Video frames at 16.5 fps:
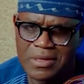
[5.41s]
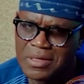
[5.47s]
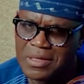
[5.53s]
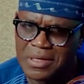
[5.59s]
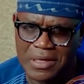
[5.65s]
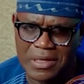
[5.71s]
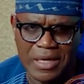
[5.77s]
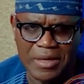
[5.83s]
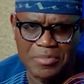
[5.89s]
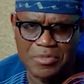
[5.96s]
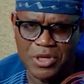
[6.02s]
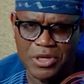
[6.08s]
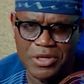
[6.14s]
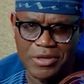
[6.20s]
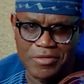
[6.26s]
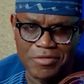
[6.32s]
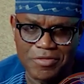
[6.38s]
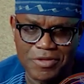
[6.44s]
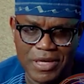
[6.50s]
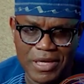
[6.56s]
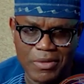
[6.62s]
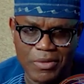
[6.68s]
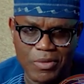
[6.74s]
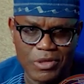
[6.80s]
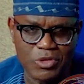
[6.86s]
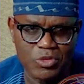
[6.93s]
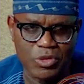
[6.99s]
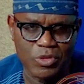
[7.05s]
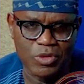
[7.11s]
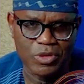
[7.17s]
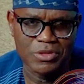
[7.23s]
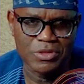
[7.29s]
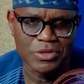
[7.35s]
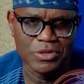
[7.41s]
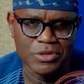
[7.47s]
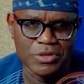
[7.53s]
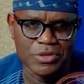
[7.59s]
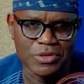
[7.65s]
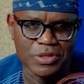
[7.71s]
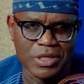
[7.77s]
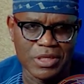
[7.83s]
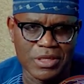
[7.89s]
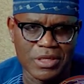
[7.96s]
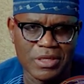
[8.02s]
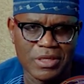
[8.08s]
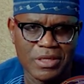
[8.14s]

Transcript: He captured, in fact, what we want to do today.